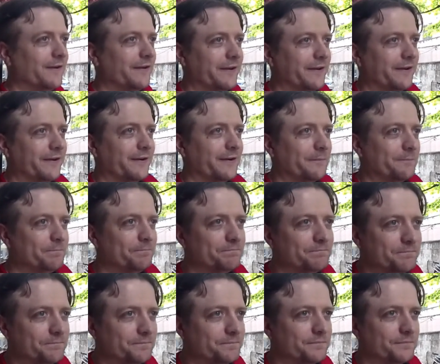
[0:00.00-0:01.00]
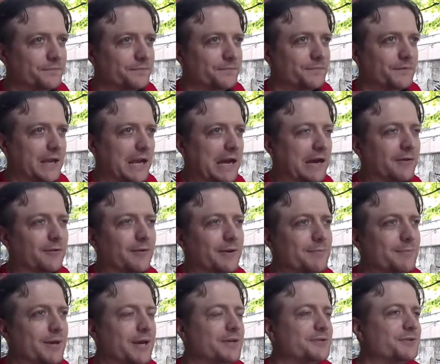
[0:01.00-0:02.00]
And how do I
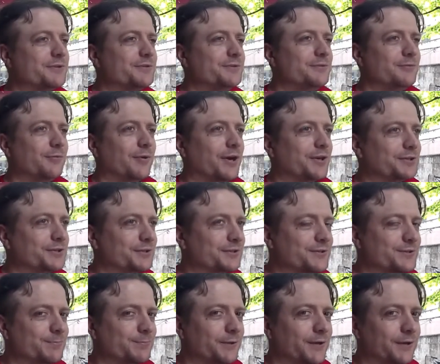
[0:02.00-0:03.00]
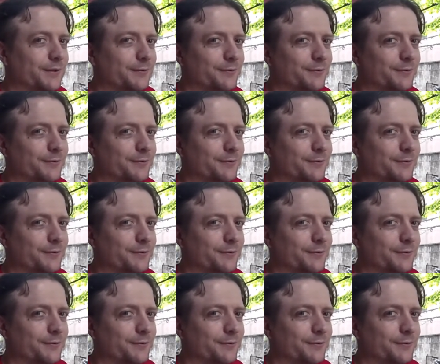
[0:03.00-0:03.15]
imagine you watching this blog?